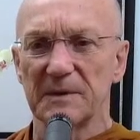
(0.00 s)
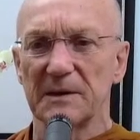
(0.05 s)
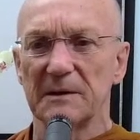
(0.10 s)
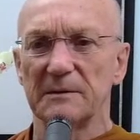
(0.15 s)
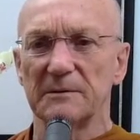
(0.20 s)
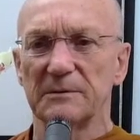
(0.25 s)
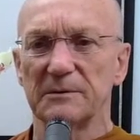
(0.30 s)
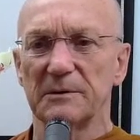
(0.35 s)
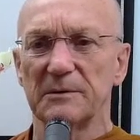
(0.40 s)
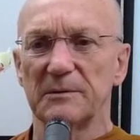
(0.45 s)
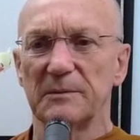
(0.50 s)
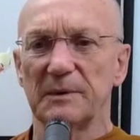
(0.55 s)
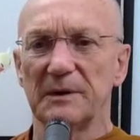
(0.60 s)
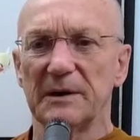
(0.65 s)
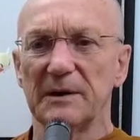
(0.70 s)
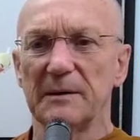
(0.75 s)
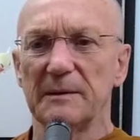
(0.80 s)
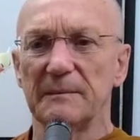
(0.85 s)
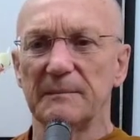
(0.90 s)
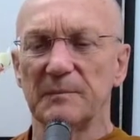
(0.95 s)
and to
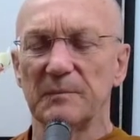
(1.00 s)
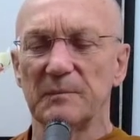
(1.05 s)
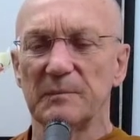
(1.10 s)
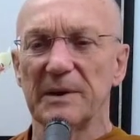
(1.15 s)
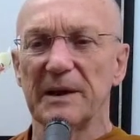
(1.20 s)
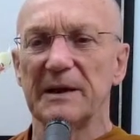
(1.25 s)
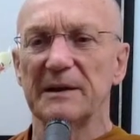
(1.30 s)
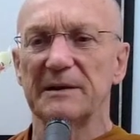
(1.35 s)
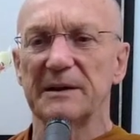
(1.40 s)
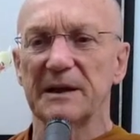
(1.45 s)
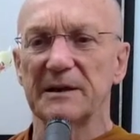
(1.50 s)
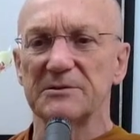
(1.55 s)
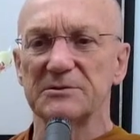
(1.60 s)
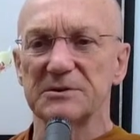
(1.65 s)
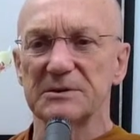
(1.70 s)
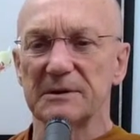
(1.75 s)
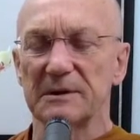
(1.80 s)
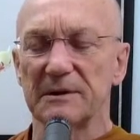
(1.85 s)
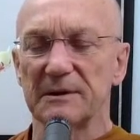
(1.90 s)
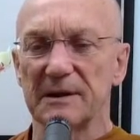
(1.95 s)
really pay
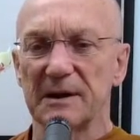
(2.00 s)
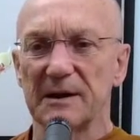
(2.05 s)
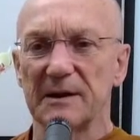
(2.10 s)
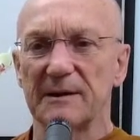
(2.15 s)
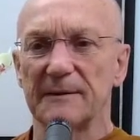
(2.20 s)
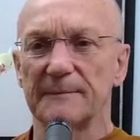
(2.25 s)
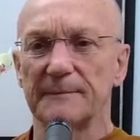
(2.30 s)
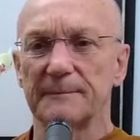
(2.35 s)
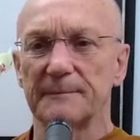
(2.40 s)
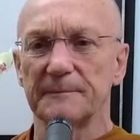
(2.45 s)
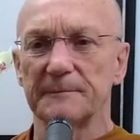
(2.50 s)
attention to that.